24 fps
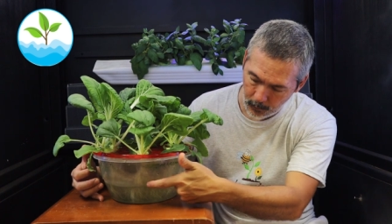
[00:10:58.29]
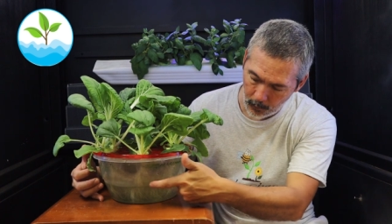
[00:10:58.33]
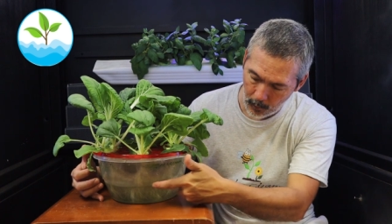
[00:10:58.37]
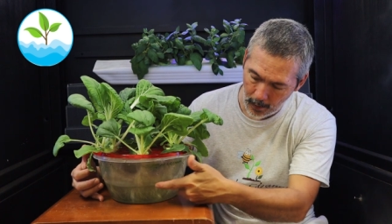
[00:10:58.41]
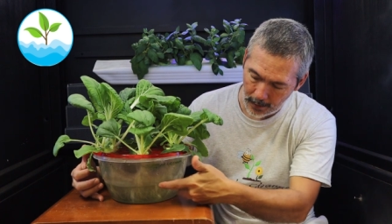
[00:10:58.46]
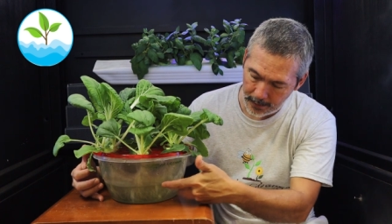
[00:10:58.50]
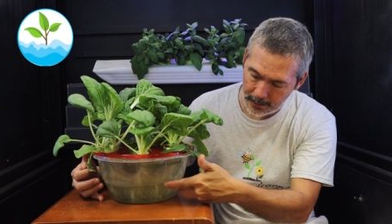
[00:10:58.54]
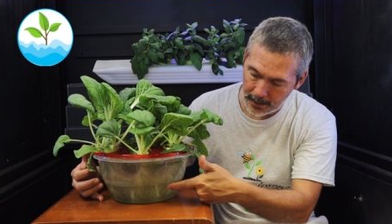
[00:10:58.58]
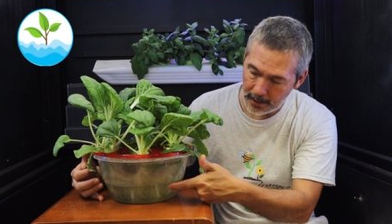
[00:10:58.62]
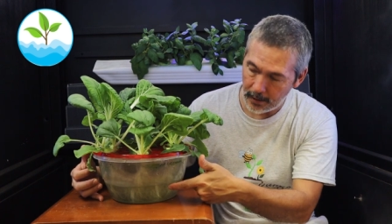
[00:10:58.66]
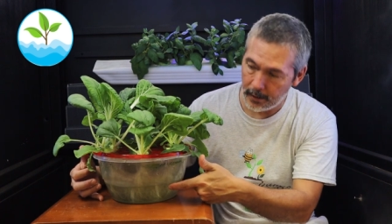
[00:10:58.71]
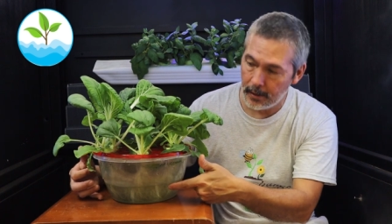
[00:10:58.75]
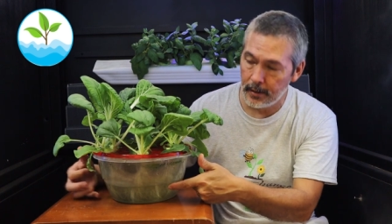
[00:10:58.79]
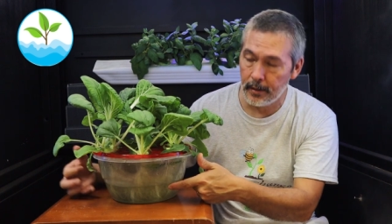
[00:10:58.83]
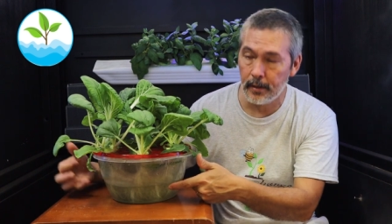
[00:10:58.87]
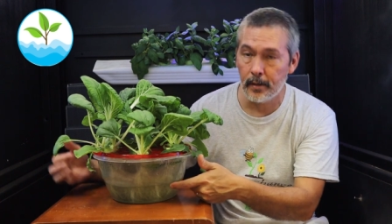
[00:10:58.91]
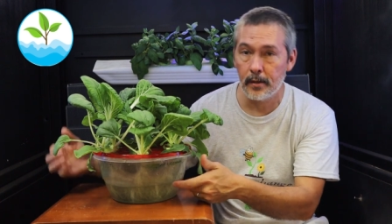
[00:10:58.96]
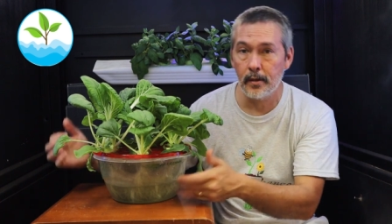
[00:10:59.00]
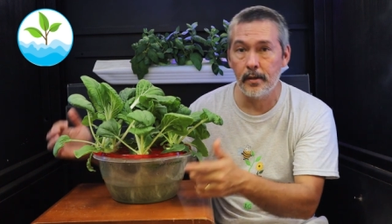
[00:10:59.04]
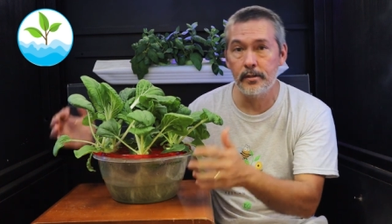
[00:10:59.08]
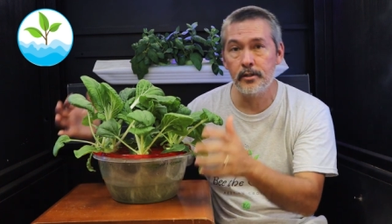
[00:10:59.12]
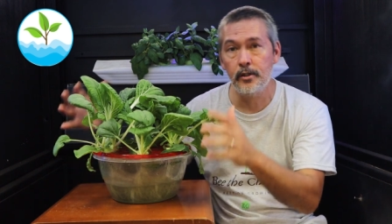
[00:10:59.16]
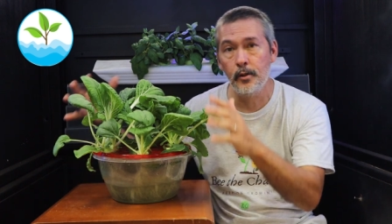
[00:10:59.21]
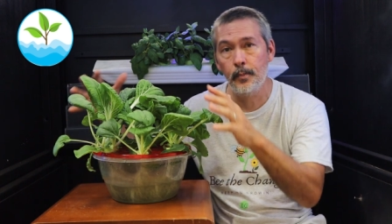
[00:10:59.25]
right down
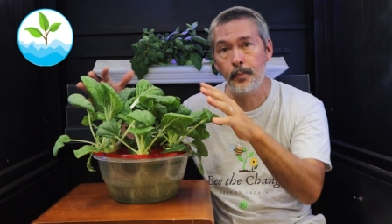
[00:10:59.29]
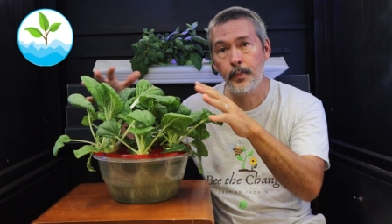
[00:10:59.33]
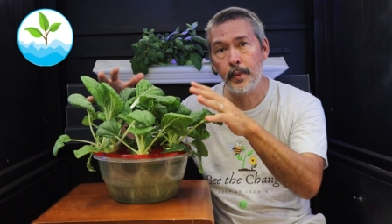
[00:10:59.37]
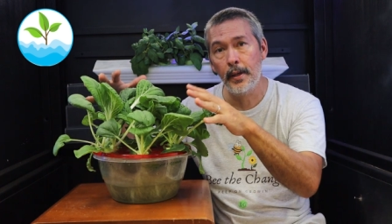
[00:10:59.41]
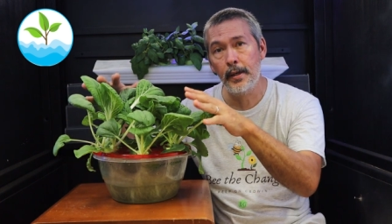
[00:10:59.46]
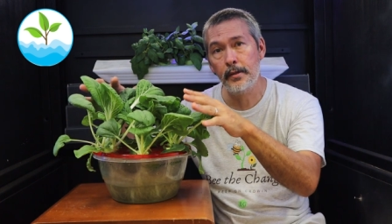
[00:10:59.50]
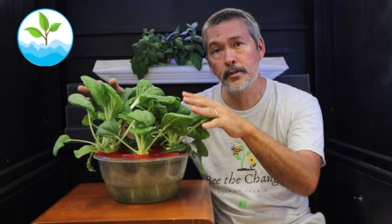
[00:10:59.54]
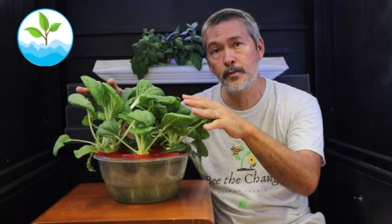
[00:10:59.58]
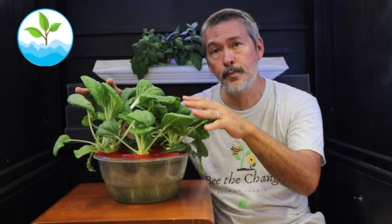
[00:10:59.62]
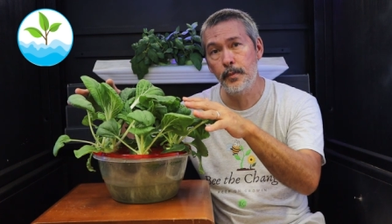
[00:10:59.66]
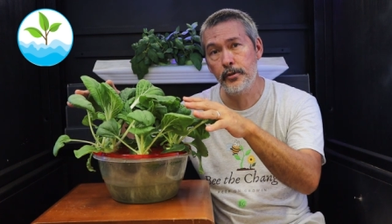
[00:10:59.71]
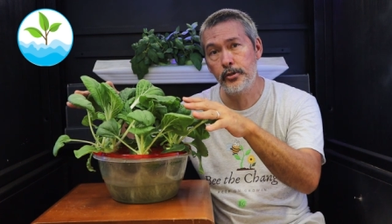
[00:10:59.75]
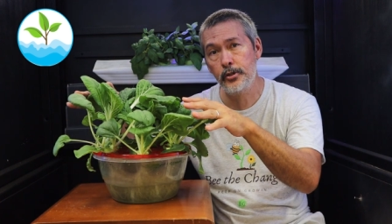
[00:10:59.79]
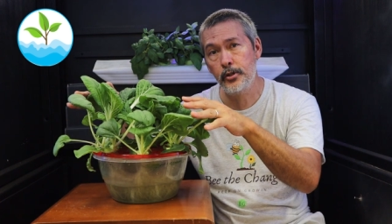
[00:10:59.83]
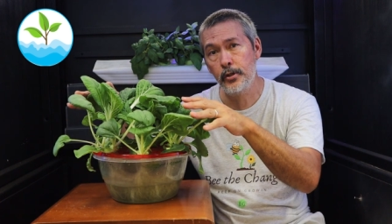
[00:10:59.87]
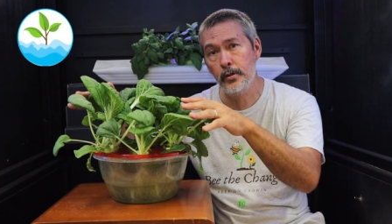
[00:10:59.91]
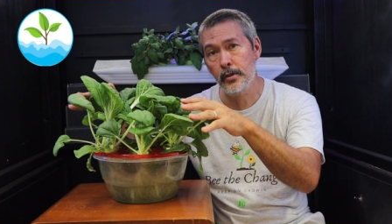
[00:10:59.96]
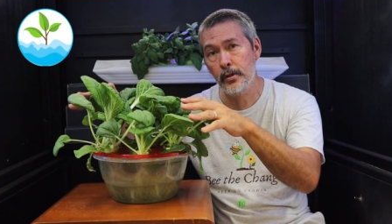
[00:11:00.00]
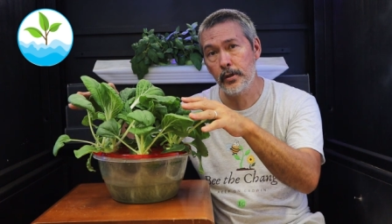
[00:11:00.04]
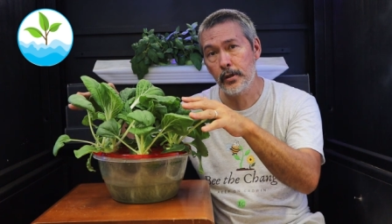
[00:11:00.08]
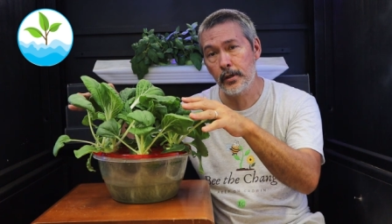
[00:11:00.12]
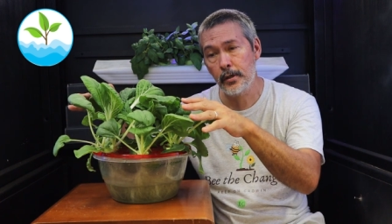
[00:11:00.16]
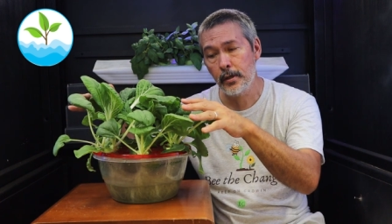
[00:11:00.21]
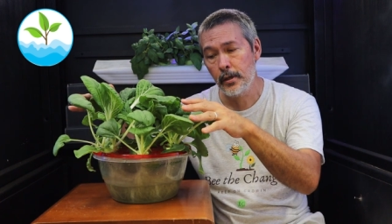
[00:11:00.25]
here. As your plants
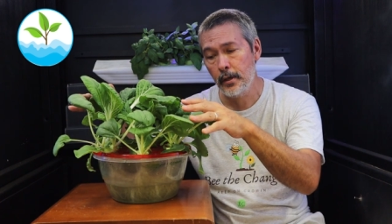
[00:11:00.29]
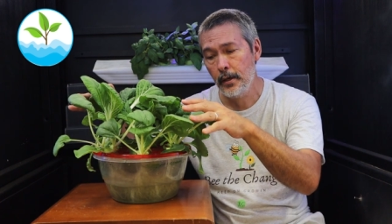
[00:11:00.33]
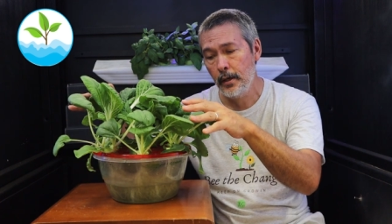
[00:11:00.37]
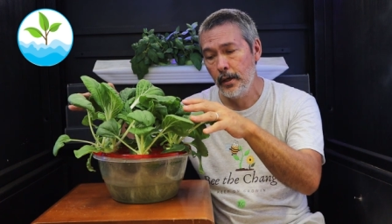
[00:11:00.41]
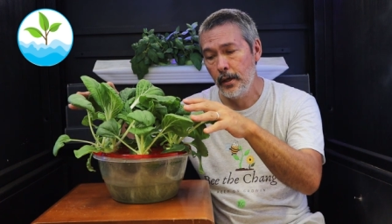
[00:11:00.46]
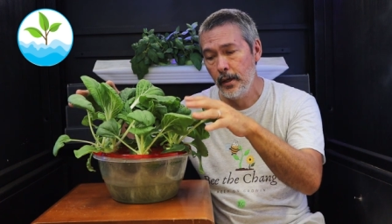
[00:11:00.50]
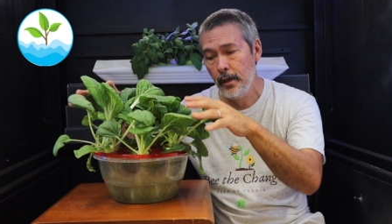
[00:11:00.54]
mature,